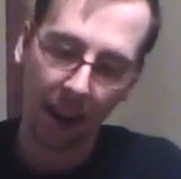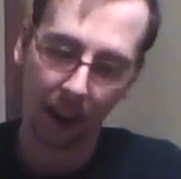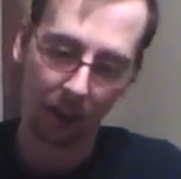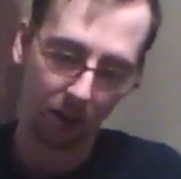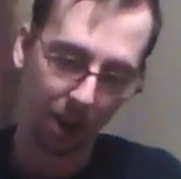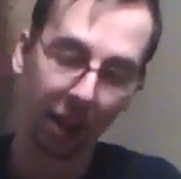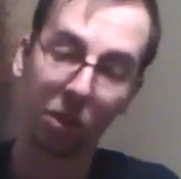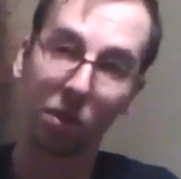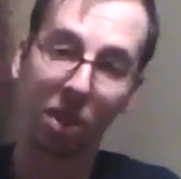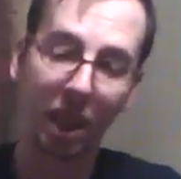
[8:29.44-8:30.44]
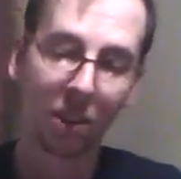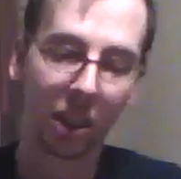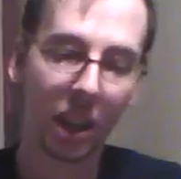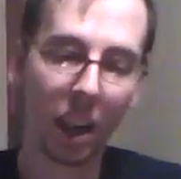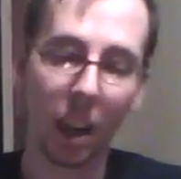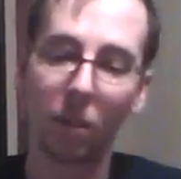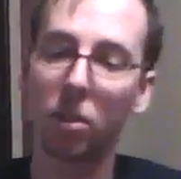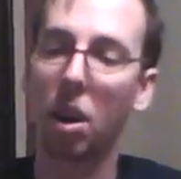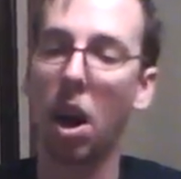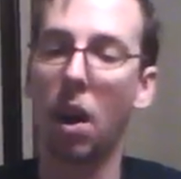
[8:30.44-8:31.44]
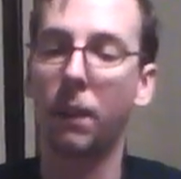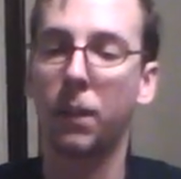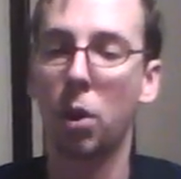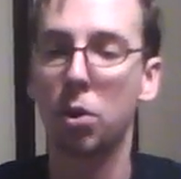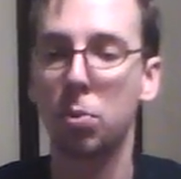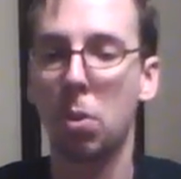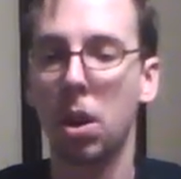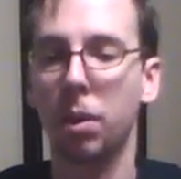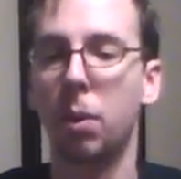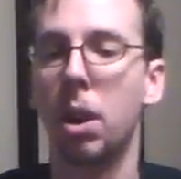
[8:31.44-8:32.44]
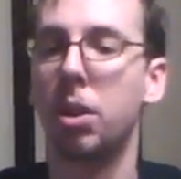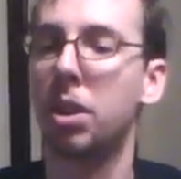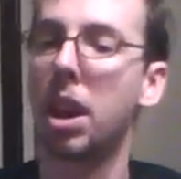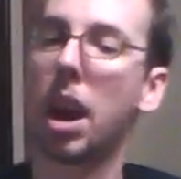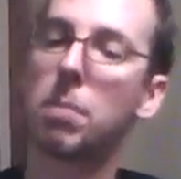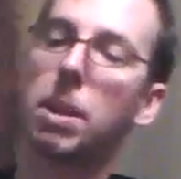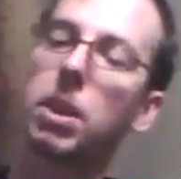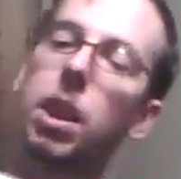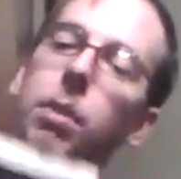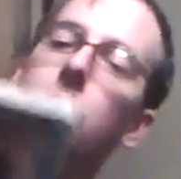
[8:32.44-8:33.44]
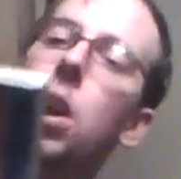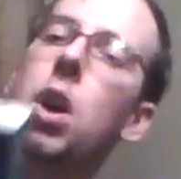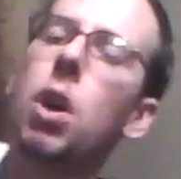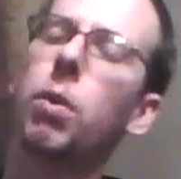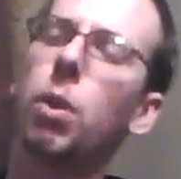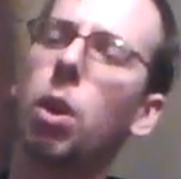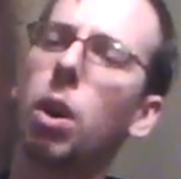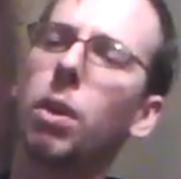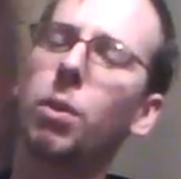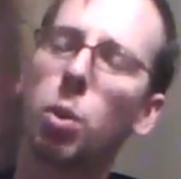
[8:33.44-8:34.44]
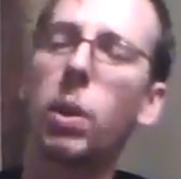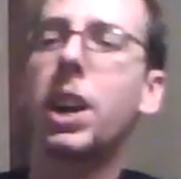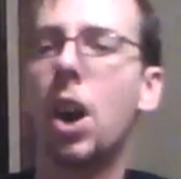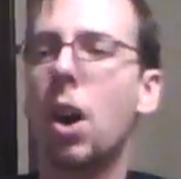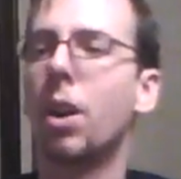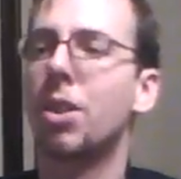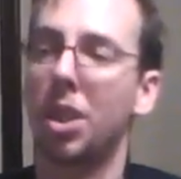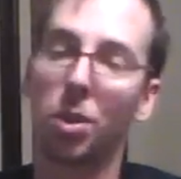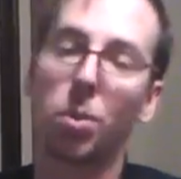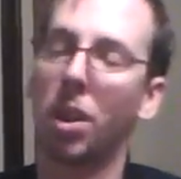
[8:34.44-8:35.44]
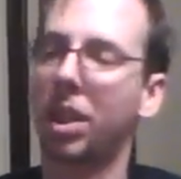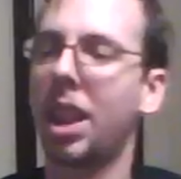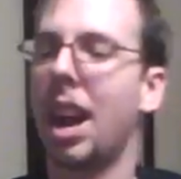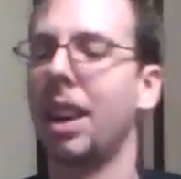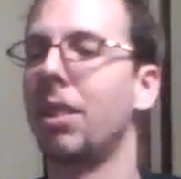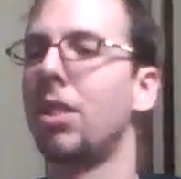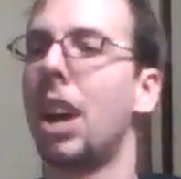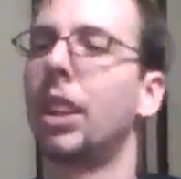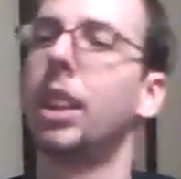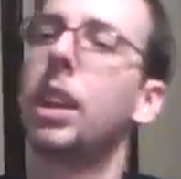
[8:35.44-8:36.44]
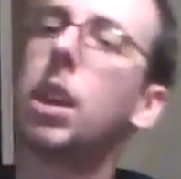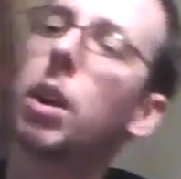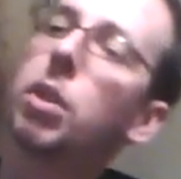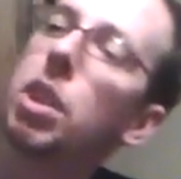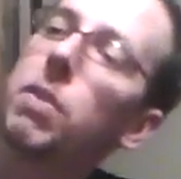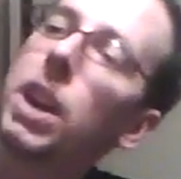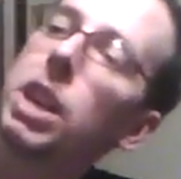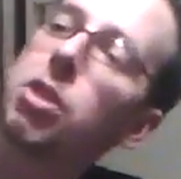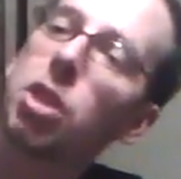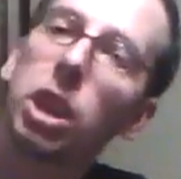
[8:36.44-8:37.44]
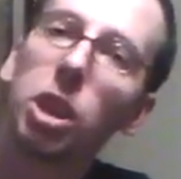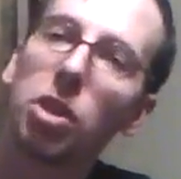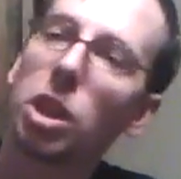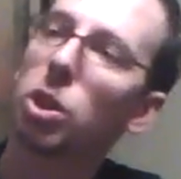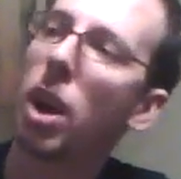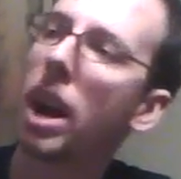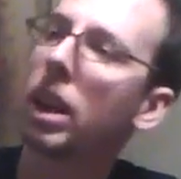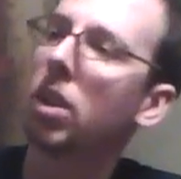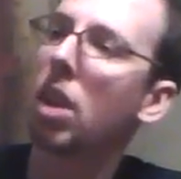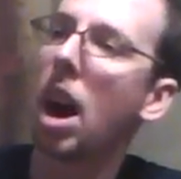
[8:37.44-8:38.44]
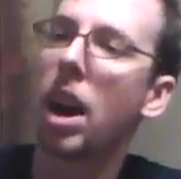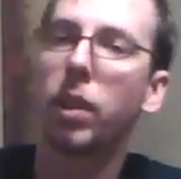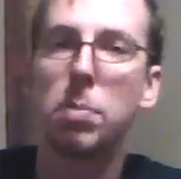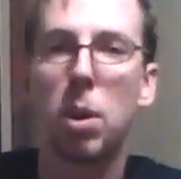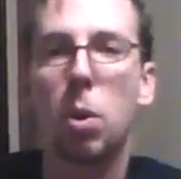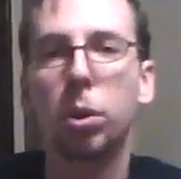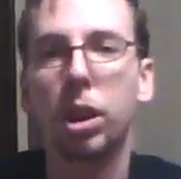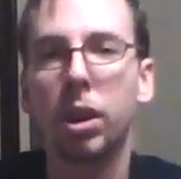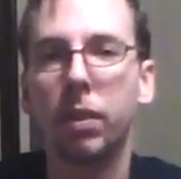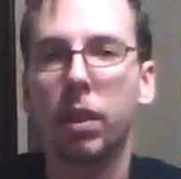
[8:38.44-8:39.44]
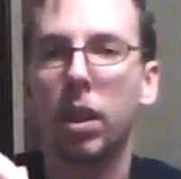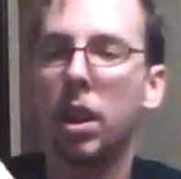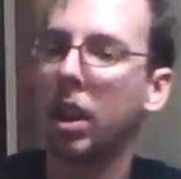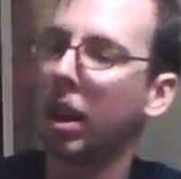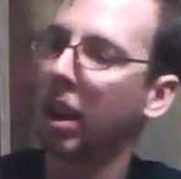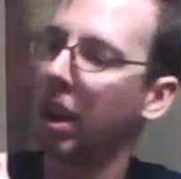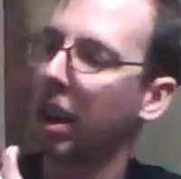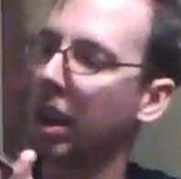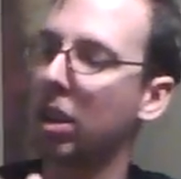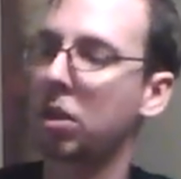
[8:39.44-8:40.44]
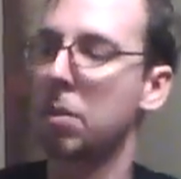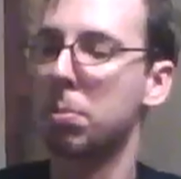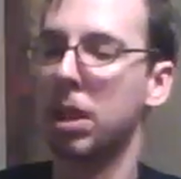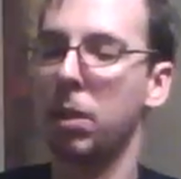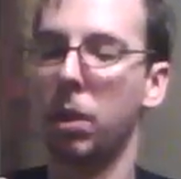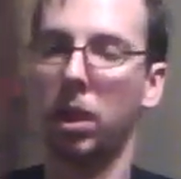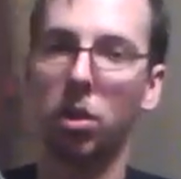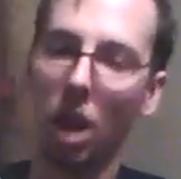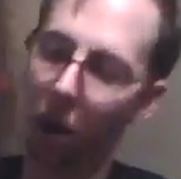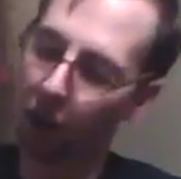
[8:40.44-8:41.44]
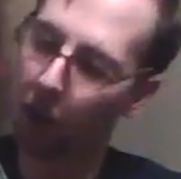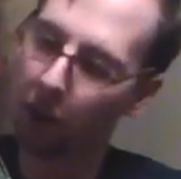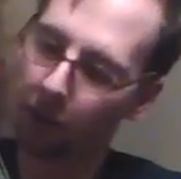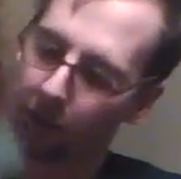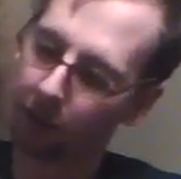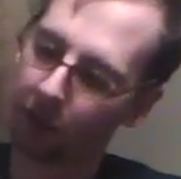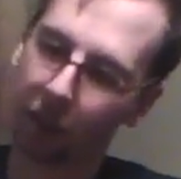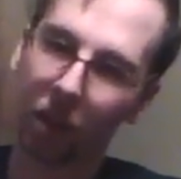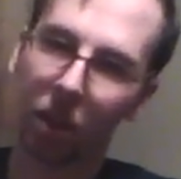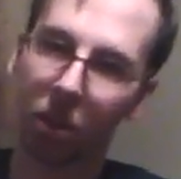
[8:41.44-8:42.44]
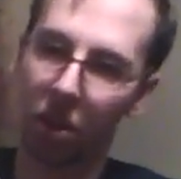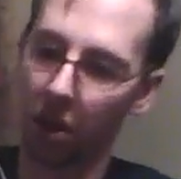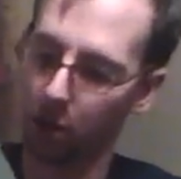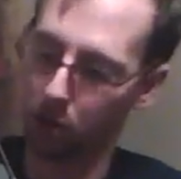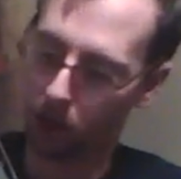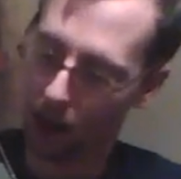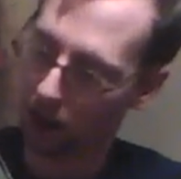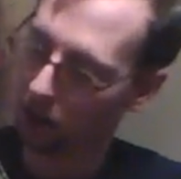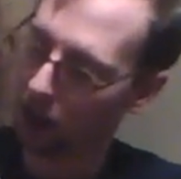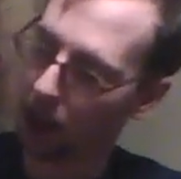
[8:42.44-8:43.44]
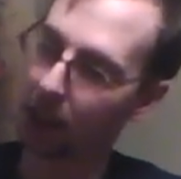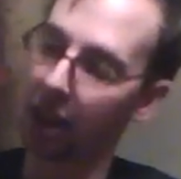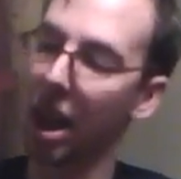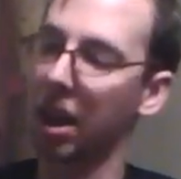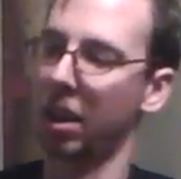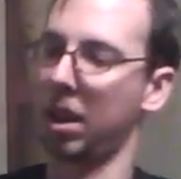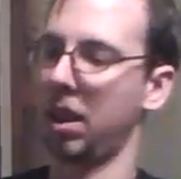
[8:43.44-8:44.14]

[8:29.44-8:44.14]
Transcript: Is some Sega CD games. First one was I picked up for $20, and it's worth that, sadly, is Advanced Dungeons & Dragons Eye of the Beholder. It is complete with the styrofoam, so it was real nice to get that.